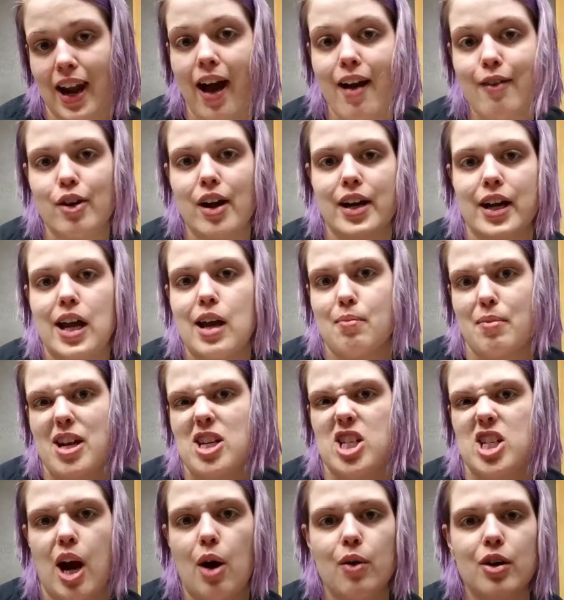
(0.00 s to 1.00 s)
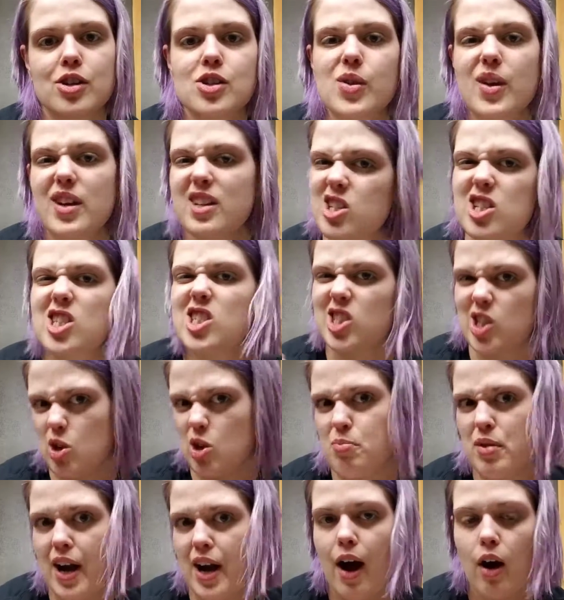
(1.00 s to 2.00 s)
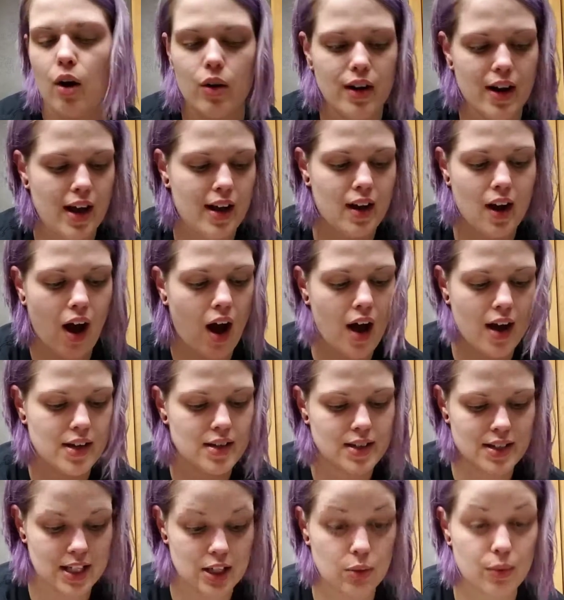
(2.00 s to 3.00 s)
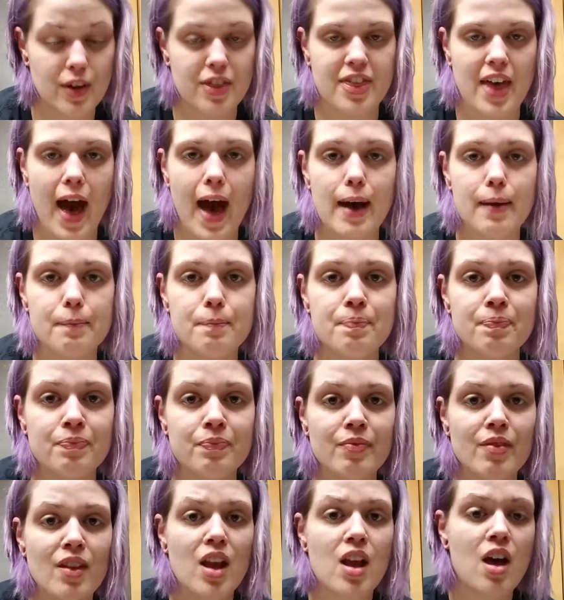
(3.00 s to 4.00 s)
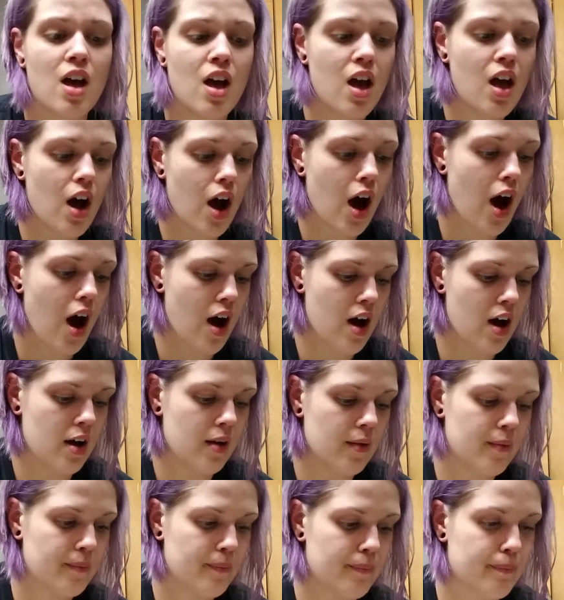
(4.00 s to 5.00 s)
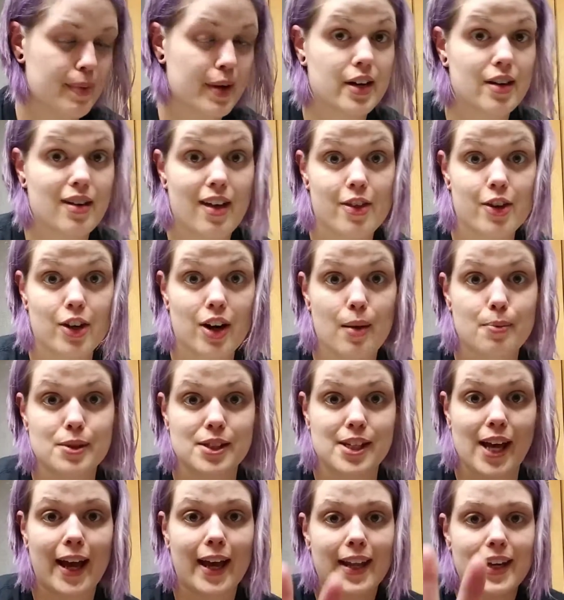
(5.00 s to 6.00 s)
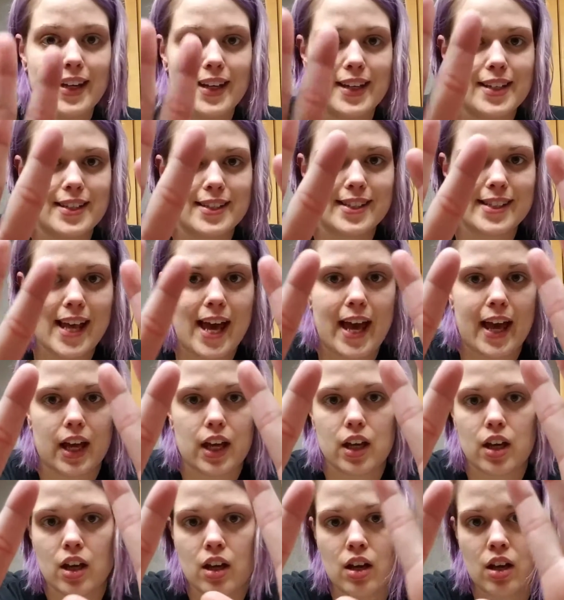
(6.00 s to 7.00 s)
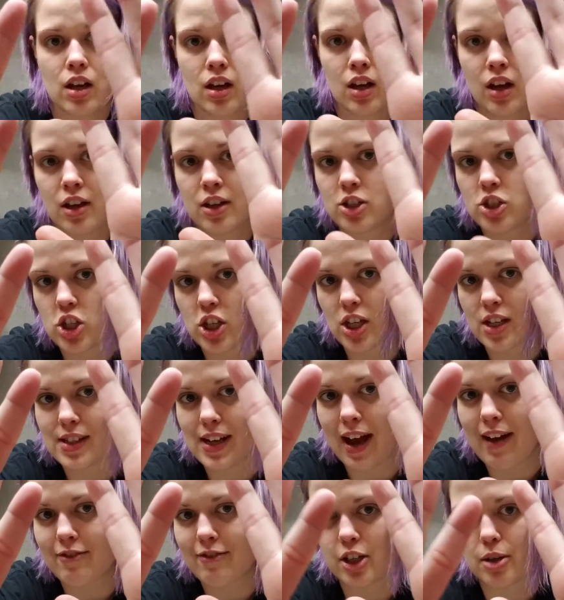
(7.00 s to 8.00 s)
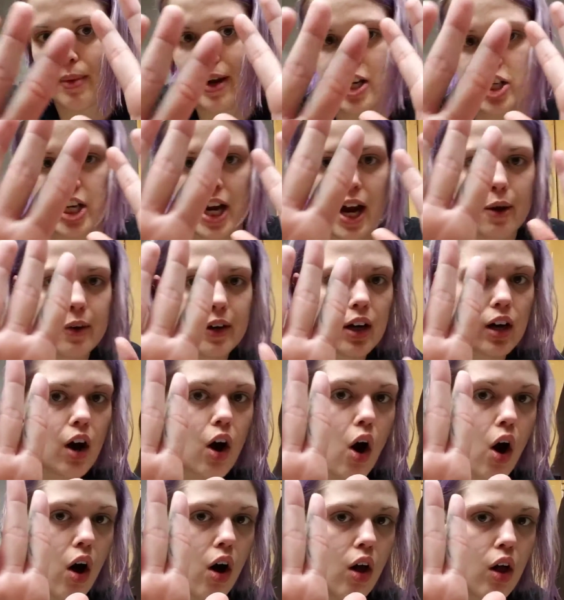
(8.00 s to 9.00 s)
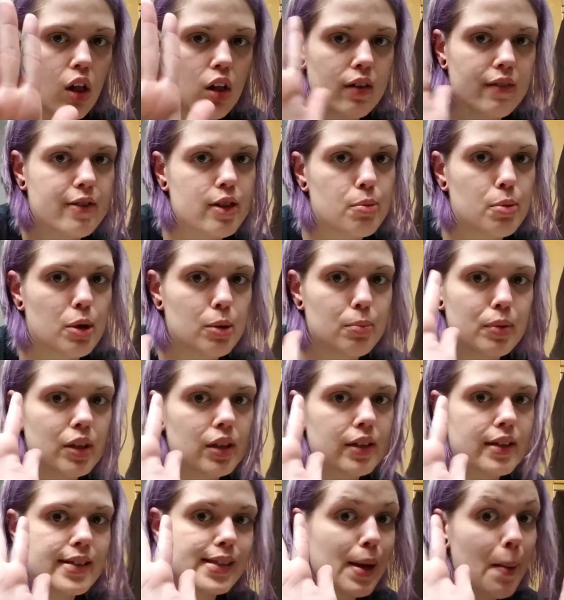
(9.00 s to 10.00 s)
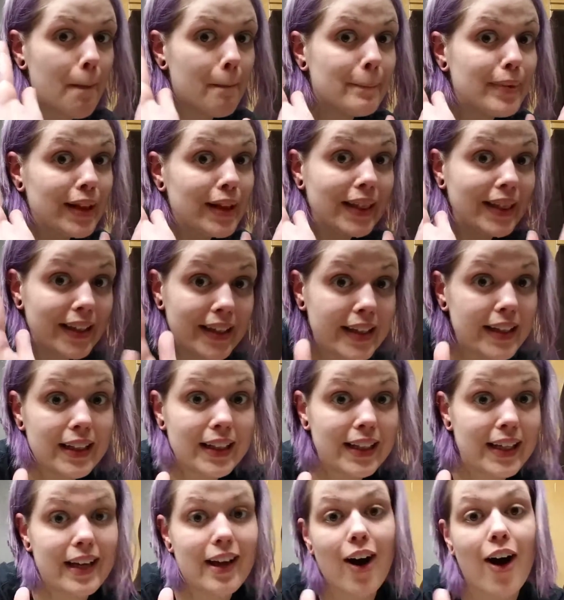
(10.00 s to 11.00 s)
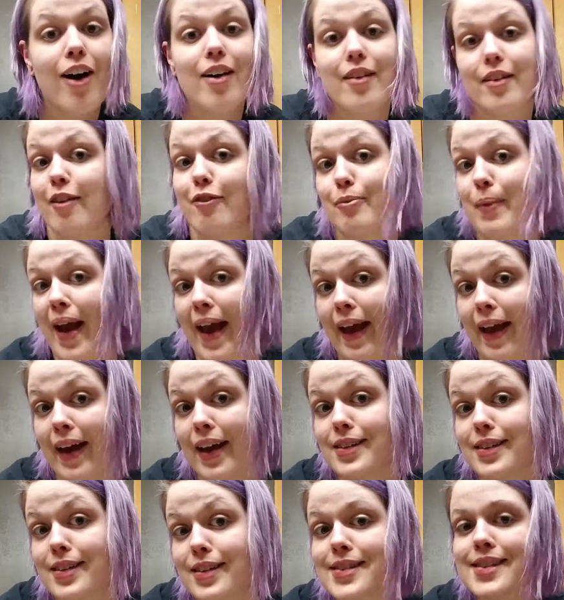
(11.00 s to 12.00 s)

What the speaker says: ready in my shower so I can just scoop it out and not deal with that. But another upside is like just after my shower, all of the purple is completely gone off my hands.